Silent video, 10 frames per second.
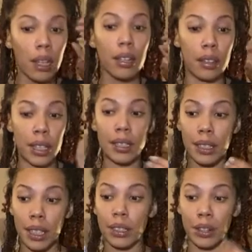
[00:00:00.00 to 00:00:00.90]
these
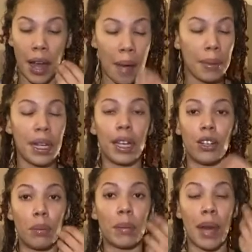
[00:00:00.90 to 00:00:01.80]
things are happening and you'll
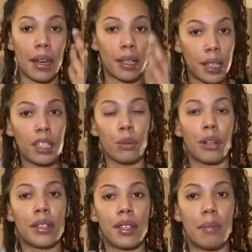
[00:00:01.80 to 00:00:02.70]
be paying attention more
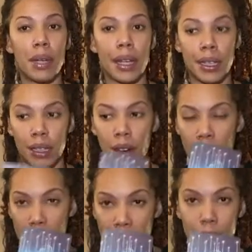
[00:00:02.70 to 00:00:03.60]
to them because there are
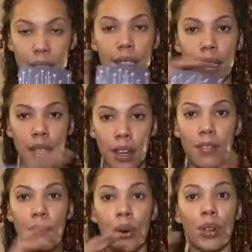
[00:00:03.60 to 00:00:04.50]
messages there
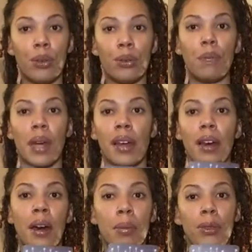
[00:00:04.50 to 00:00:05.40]
for you to pick
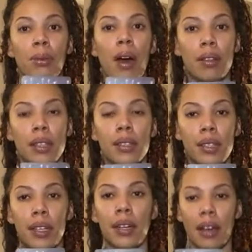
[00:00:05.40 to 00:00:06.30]
up throughout this
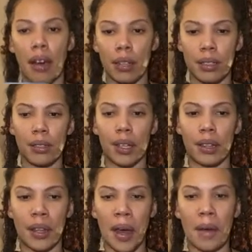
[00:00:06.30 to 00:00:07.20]
year. I also get
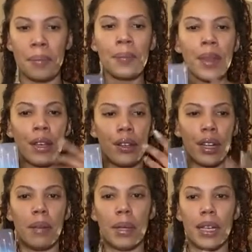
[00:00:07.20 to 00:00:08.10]
that you're going
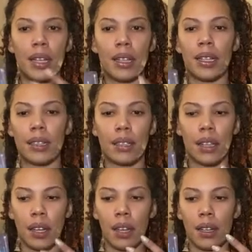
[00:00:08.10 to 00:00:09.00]
to be in these
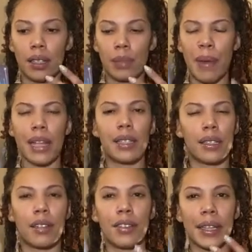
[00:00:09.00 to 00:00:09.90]
spaces
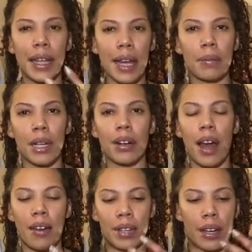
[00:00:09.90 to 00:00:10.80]
of enlightenment or
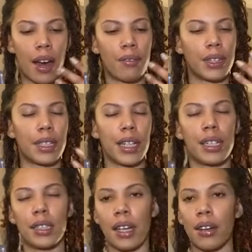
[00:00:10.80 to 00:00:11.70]
having
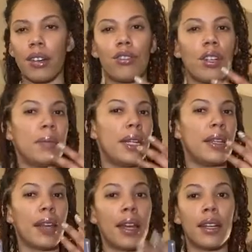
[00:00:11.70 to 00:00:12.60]
conversations that are extremely
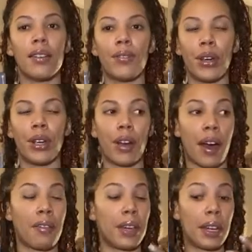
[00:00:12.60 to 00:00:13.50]
enlightening for you. You're
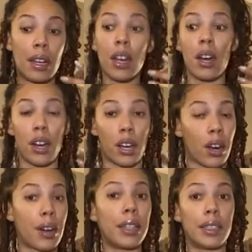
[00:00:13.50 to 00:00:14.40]
having
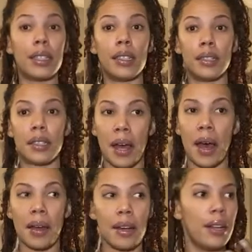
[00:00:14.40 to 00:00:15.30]
occurrences
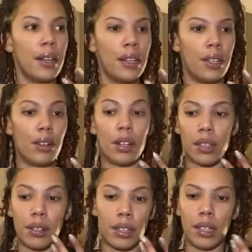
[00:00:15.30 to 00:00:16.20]
that,
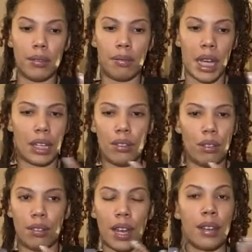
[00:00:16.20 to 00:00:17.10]
literally, like you
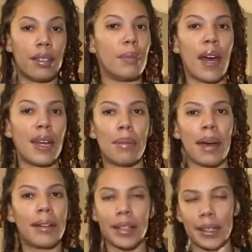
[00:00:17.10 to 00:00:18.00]
tell somebody about it
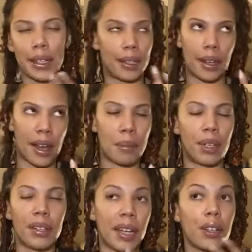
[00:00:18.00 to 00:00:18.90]
and like, that didn't happen. And
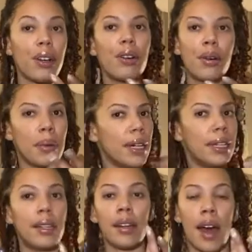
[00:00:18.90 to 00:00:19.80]
you're like, no, but it
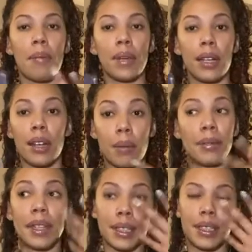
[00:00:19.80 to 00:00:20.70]
did happen.
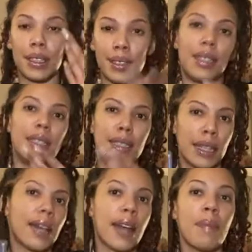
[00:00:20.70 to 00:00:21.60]
This is
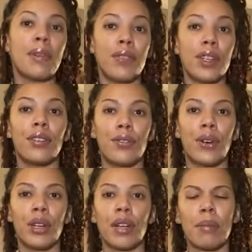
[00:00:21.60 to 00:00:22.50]
that type of year for
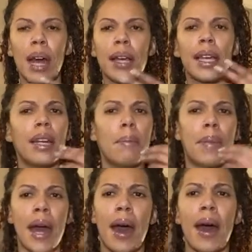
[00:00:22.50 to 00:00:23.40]
you. And I'm not getting
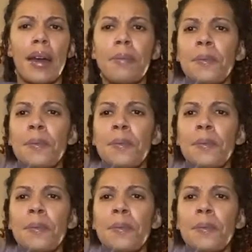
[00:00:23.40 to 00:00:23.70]
bad